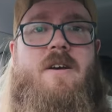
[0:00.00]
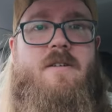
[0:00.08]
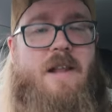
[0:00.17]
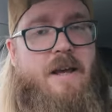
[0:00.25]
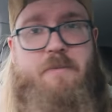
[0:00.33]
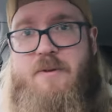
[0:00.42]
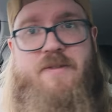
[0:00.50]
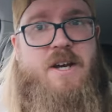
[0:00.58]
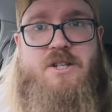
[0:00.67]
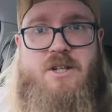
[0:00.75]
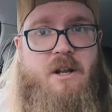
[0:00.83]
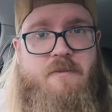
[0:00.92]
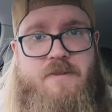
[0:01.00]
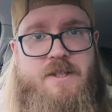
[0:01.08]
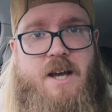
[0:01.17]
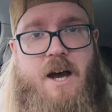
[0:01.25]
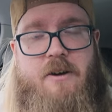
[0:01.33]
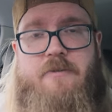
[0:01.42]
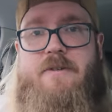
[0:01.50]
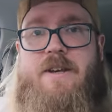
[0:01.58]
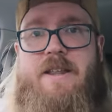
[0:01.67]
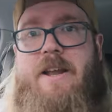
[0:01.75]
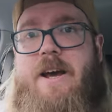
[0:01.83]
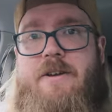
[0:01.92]
like professional
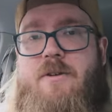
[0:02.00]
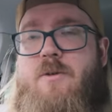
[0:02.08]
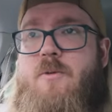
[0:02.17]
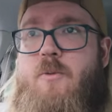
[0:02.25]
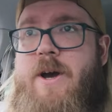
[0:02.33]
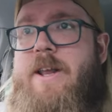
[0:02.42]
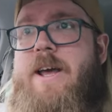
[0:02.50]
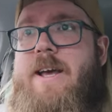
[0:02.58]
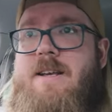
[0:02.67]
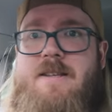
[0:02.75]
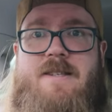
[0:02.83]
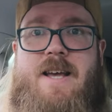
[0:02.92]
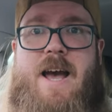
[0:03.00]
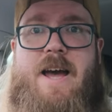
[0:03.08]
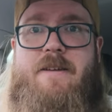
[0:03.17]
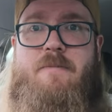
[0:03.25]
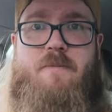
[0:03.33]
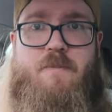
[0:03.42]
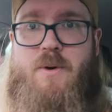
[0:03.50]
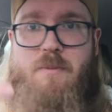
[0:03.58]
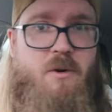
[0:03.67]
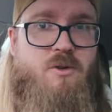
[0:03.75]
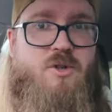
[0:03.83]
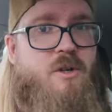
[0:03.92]
photography that I do, weddings and
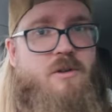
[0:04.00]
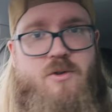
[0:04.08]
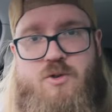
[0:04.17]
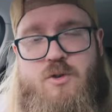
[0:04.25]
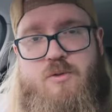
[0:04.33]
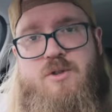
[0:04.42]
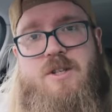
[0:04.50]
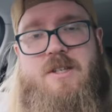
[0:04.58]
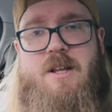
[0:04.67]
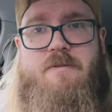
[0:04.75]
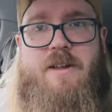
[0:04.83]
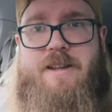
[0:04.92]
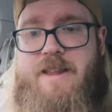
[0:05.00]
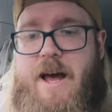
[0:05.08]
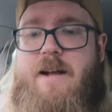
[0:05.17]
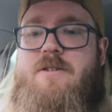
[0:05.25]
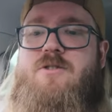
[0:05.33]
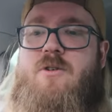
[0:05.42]
promotional shoots and stuff like that.